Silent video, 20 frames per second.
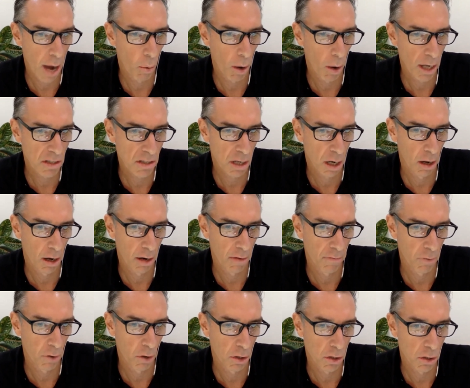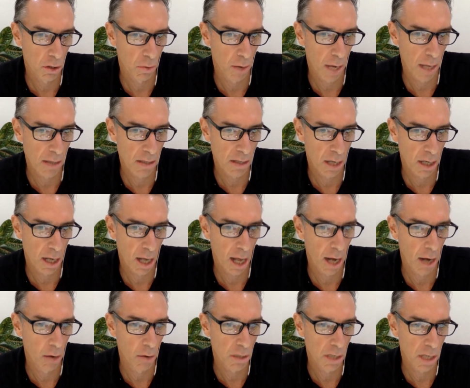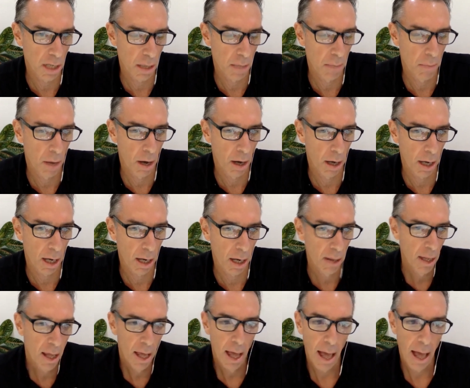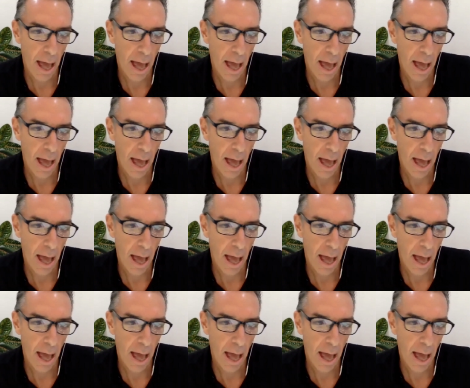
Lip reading: whilst a lot of virtual runs are diluting the market.